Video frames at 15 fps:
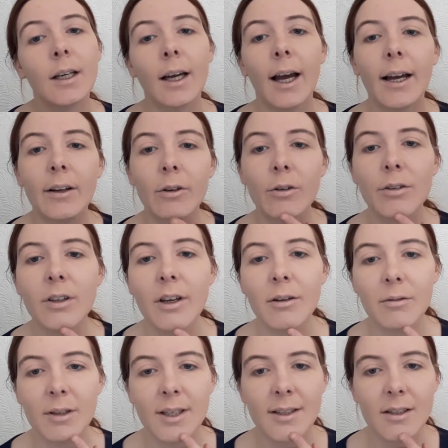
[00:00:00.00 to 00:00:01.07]
And although
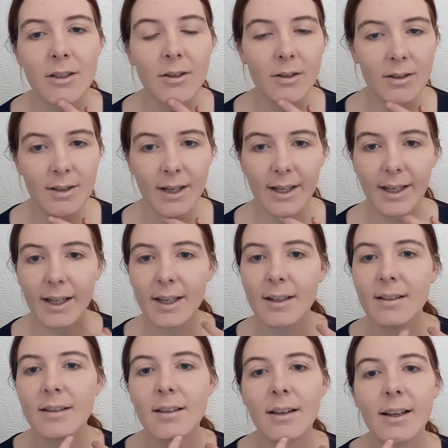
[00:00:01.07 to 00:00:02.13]
this looks like
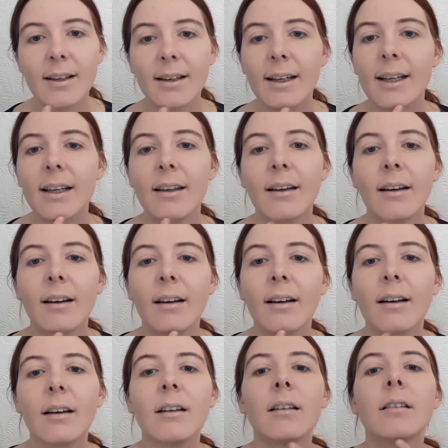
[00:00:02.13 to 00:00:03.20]
it's slightly
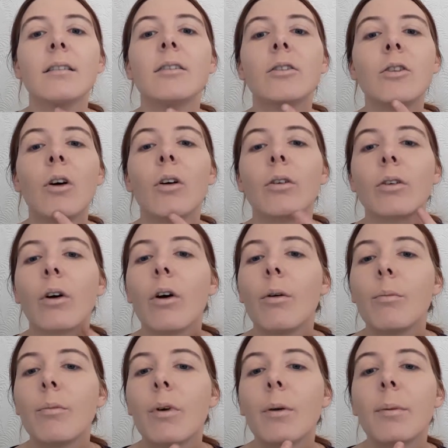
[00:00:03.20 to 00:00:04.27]
not
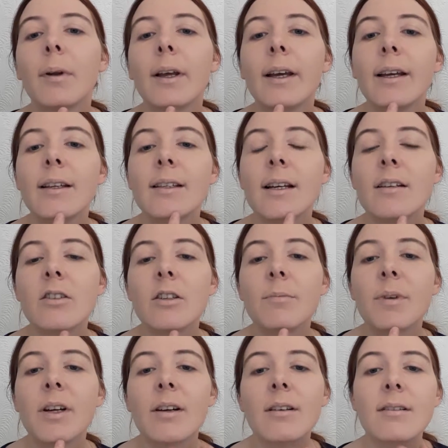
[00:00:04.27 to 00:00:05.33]
on properly, it's actually
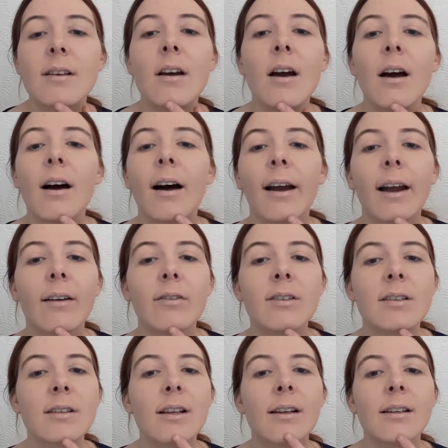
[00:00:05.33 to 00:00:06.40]
because I have a
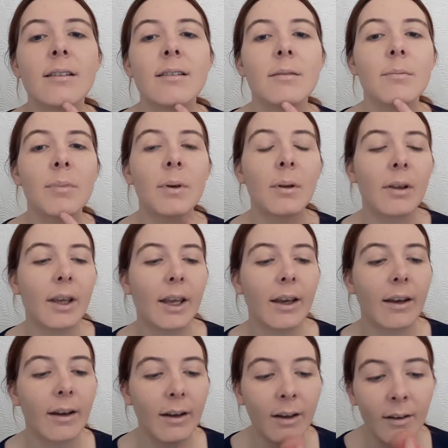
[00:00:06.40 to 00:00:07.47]
slight dimple
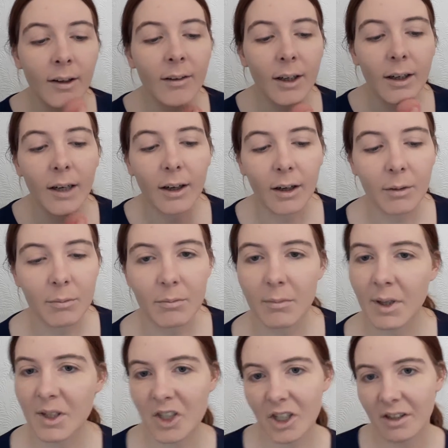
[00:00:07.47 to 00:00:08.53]
here.
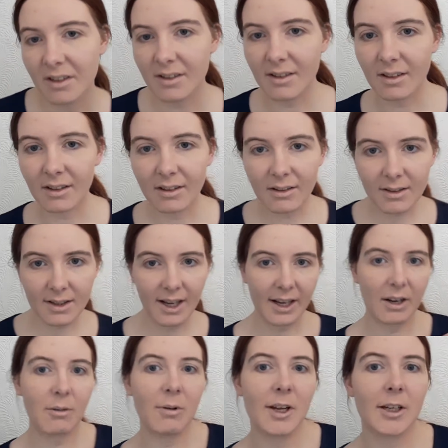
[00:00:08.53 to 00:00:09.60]
My chin is a
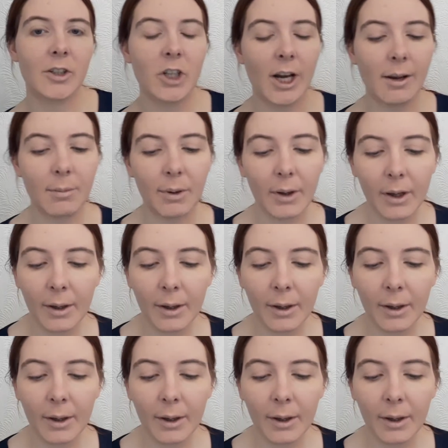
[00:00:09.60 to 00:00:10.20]
slightly weird shape.